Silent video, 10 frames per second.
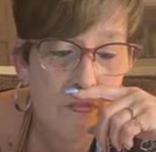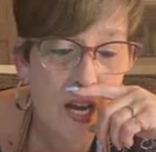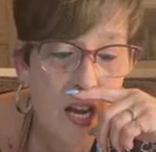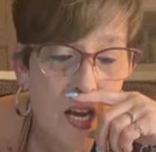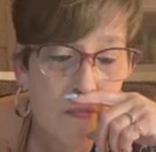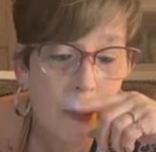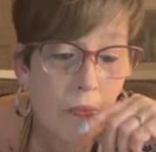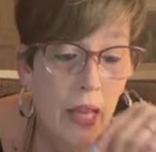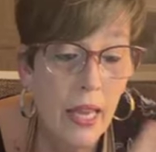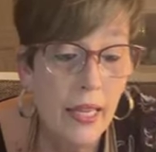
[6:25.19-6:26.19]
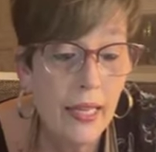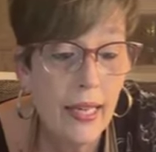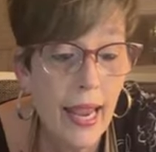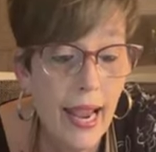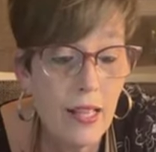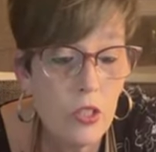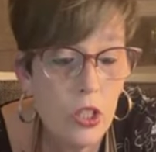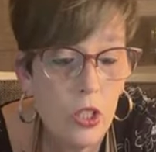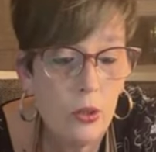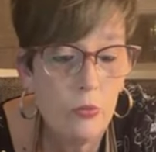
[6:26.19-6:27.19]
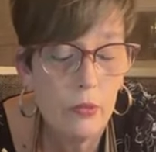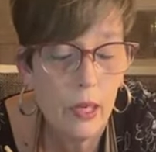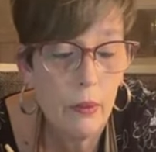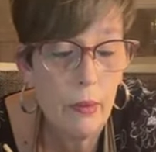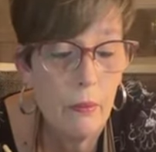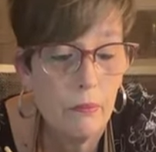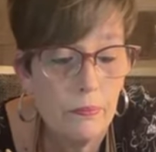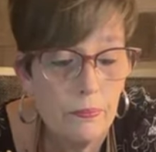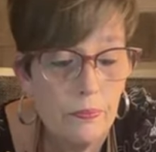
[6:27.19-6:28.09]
Bob, can I ask you, okay, wait a minute.